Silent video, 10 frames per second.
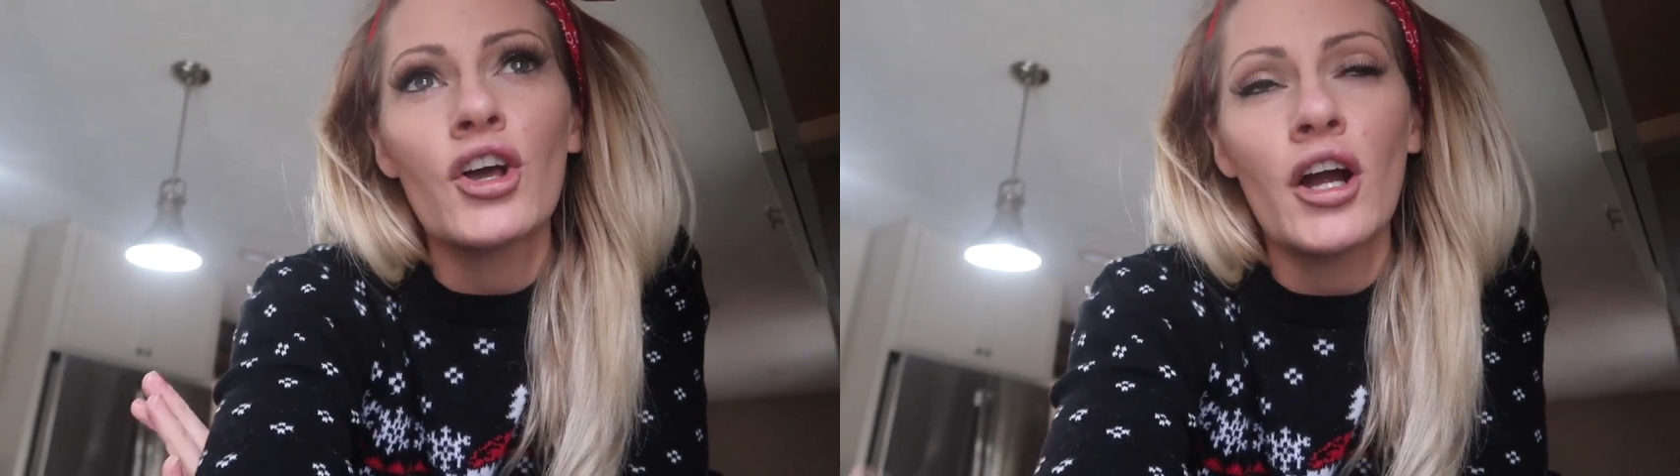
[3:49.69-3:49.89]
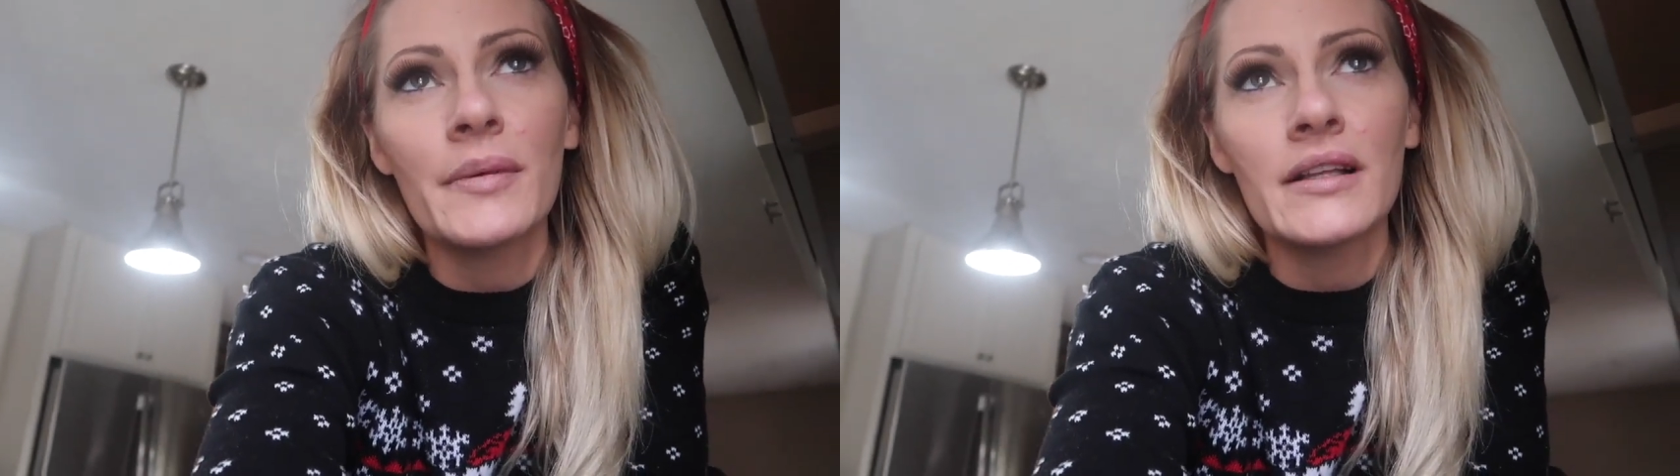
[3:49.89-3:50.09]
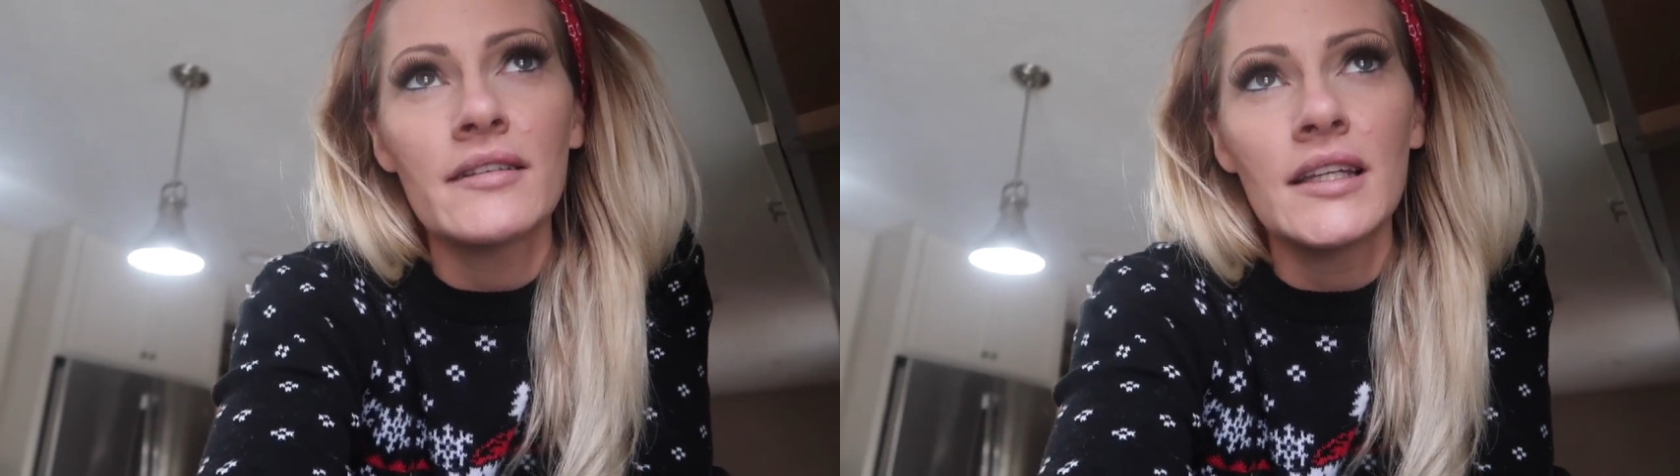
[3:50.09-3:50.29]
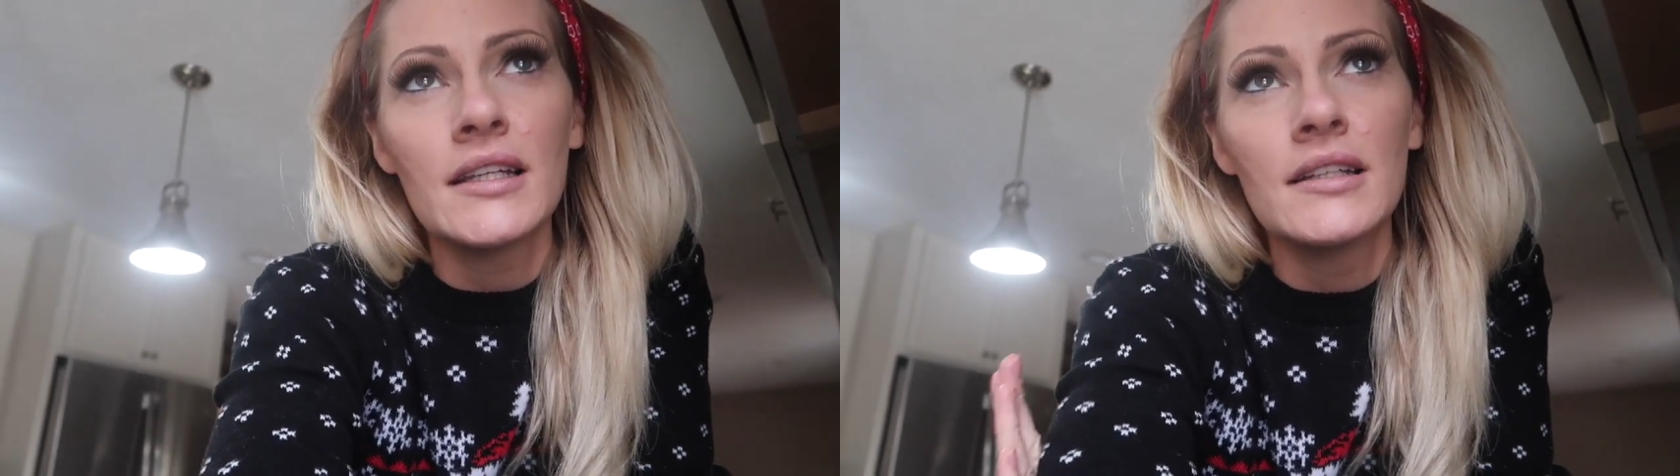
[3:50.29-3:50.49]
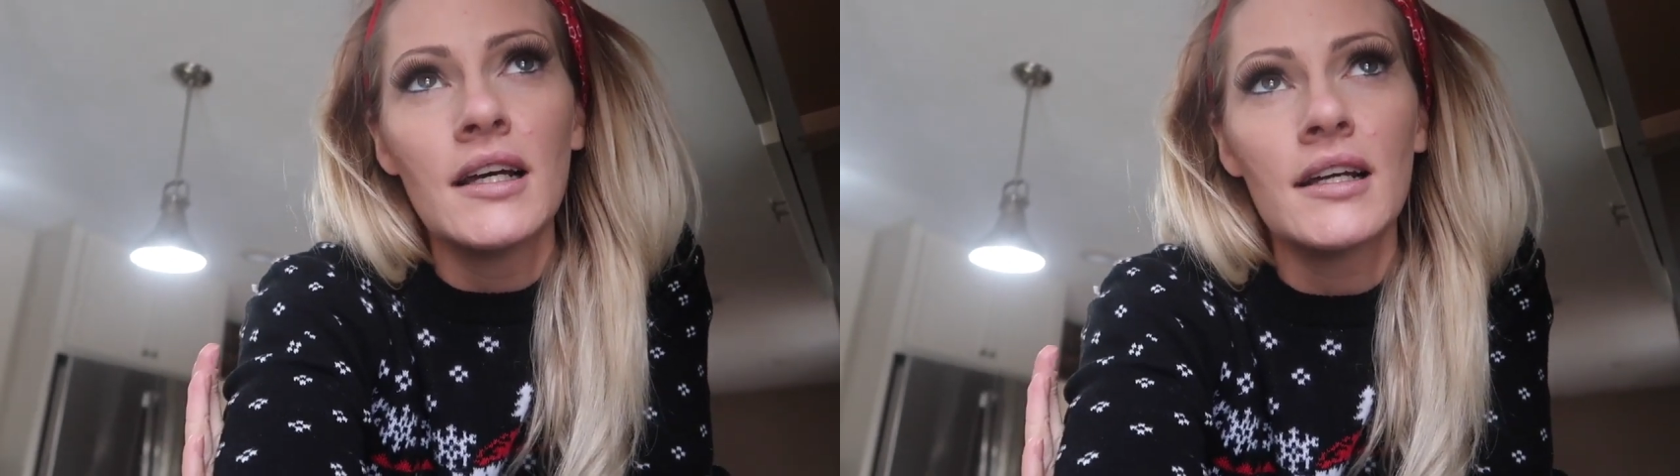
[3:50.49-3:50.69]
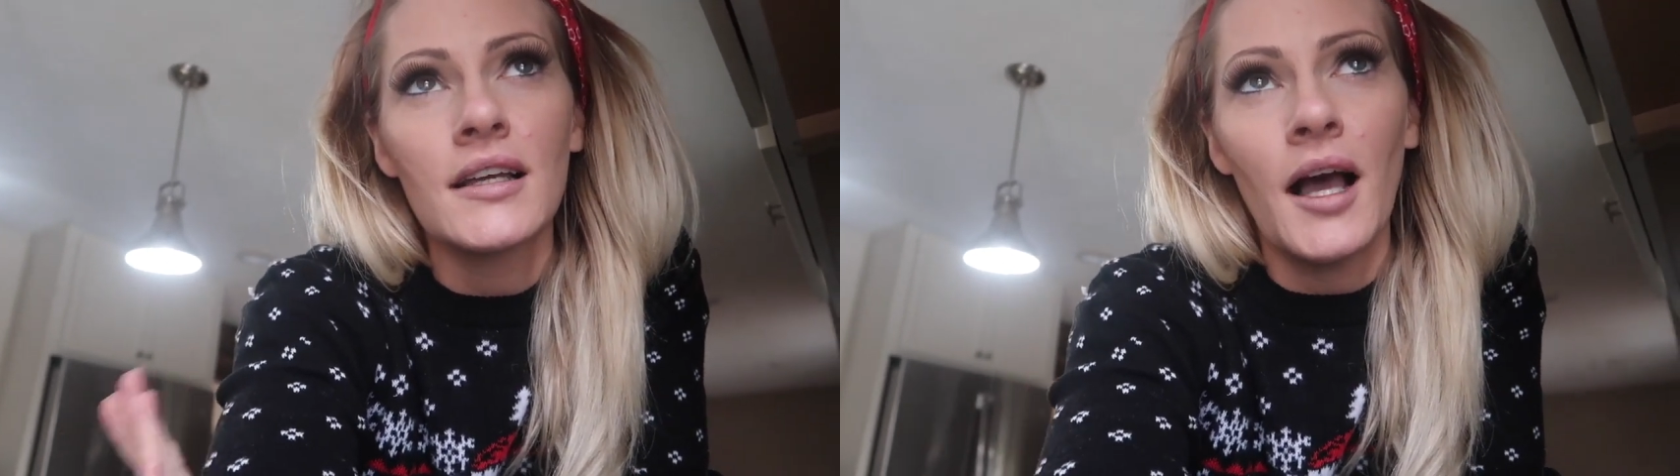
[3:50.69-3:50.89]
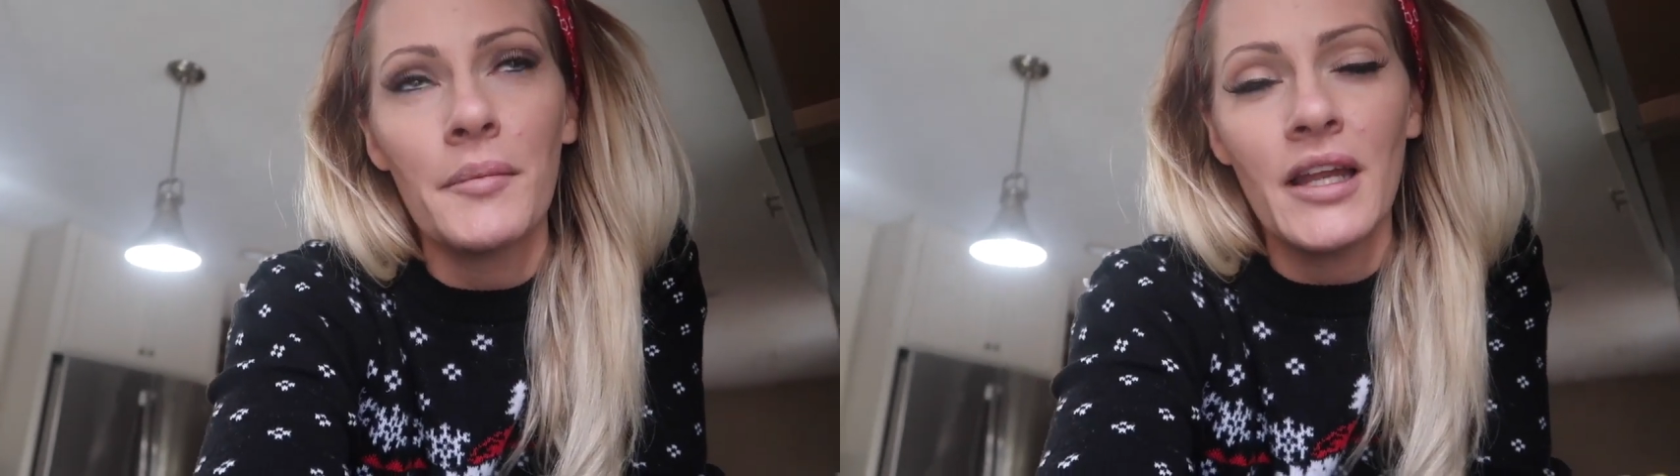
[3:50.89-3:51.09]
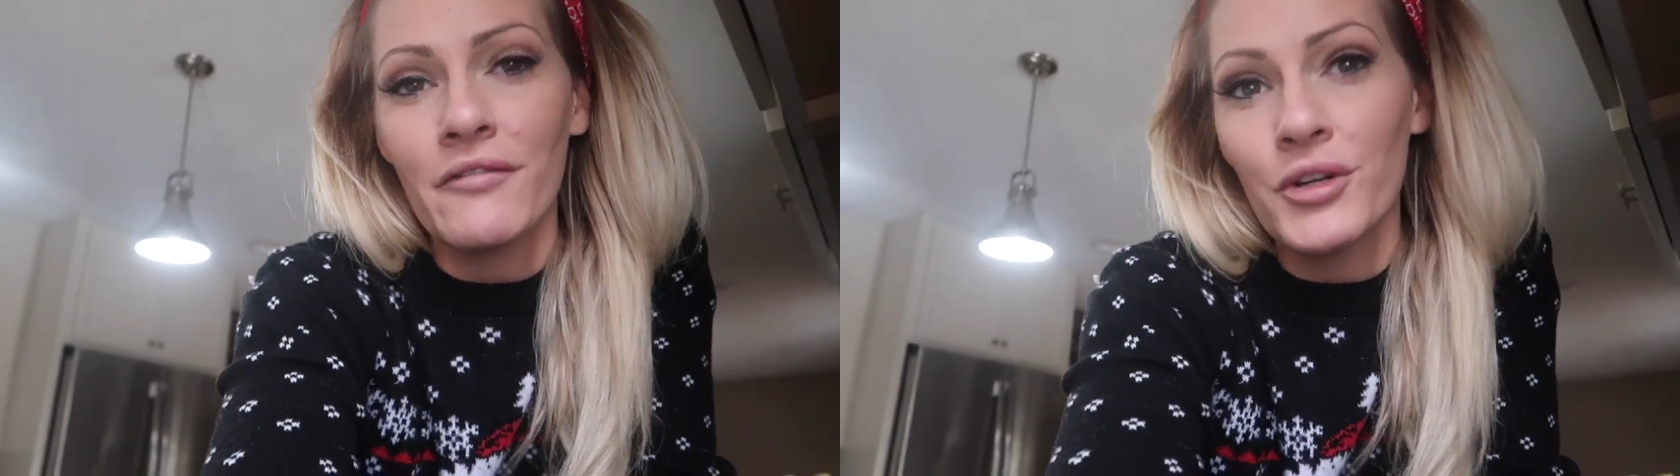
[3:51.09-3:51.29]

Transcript: carpet cleaning company.